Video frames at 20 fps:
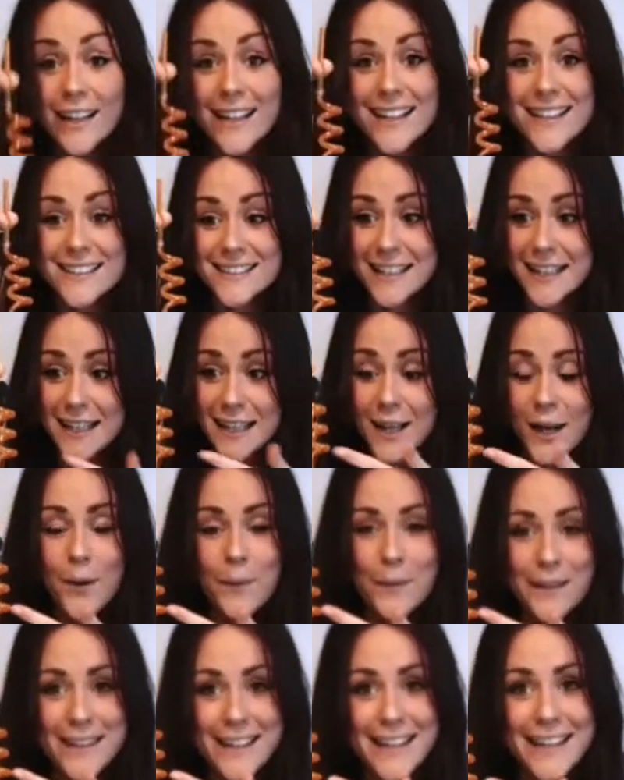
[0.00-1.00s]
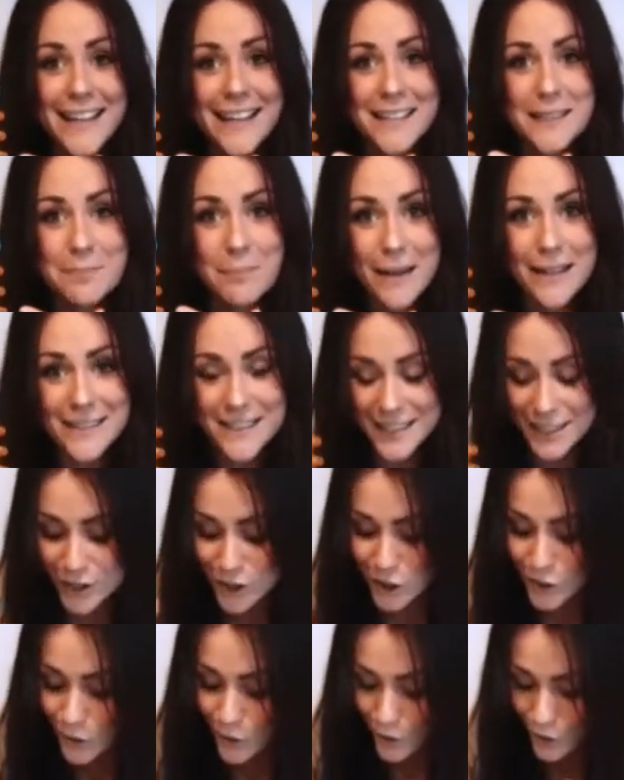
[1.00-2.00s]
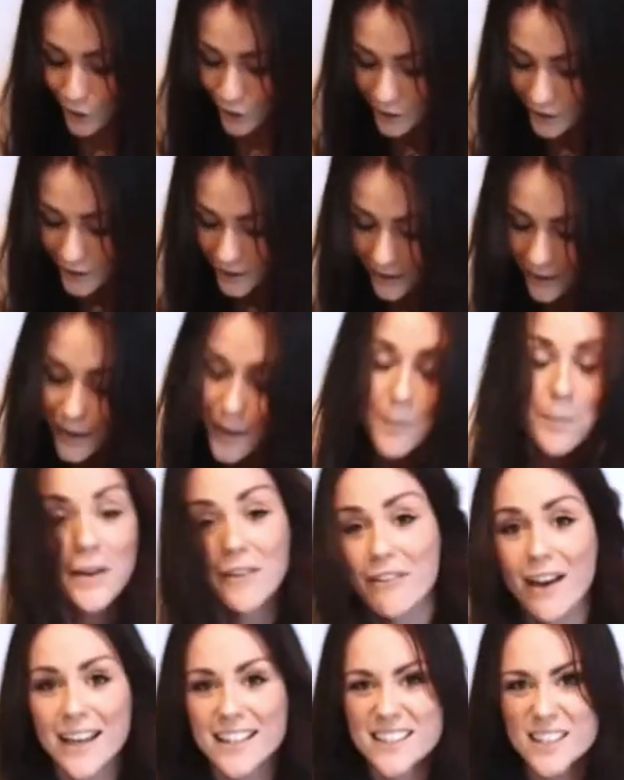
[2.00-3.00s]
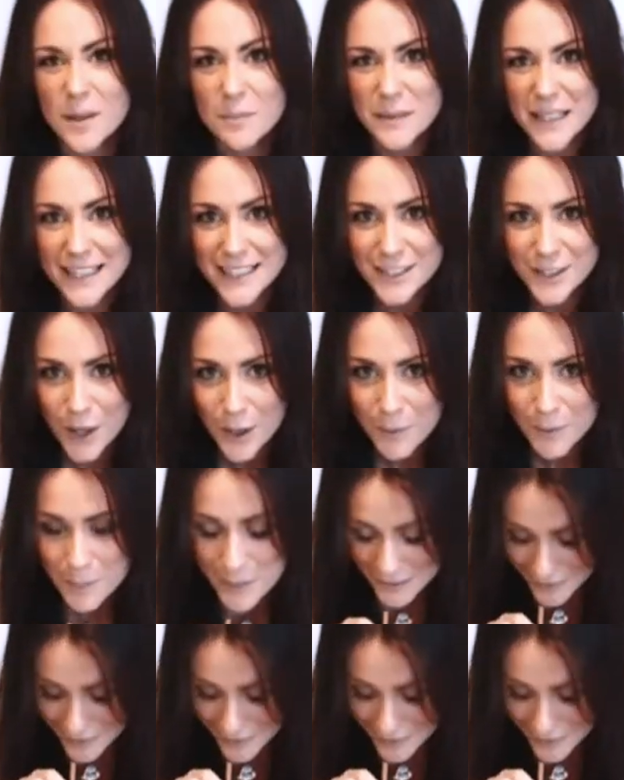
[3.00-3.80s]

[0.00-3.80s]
easy with the kids bending shore. Bit of heads up next time would be